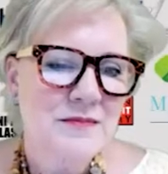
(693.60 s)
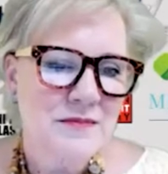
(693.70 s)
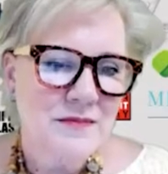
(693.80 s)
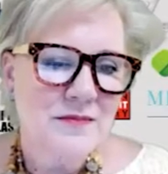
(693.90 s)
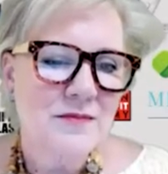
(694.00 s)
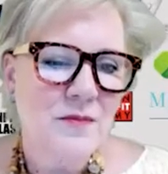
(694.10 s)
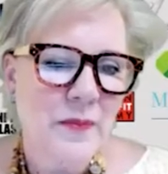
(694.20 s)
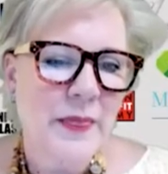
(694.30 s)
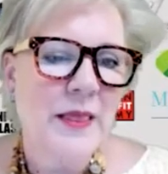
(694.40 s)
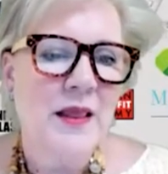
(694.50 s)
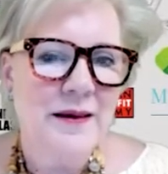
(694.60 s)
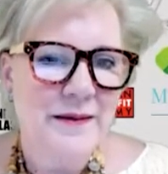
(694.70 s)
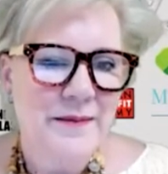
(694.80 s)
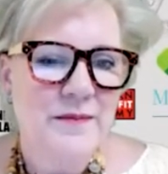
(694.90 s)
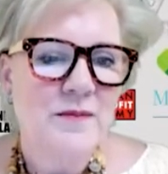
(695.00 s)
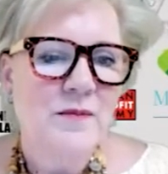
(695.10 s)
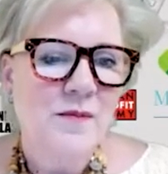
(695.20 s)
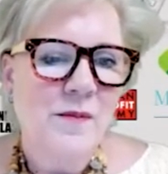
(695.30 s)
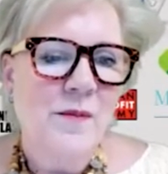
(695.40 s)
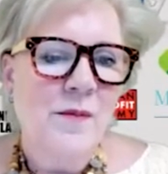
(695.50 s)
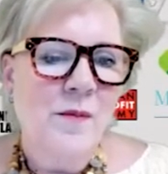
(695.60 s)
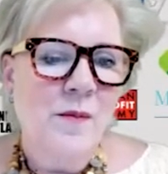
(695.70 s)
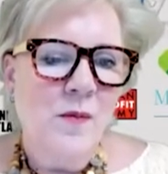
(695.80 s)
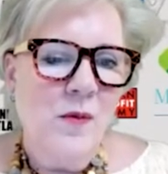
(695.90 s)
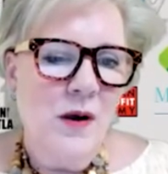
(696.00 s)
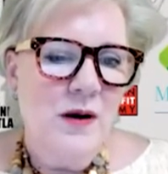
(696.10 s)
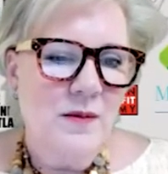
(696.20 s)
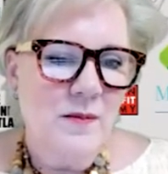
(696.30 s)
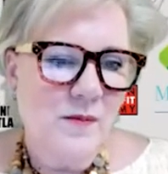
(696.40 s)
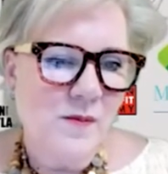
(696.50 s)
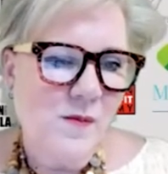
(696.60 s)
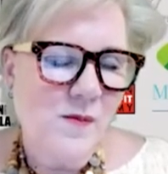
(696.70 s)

[no speech]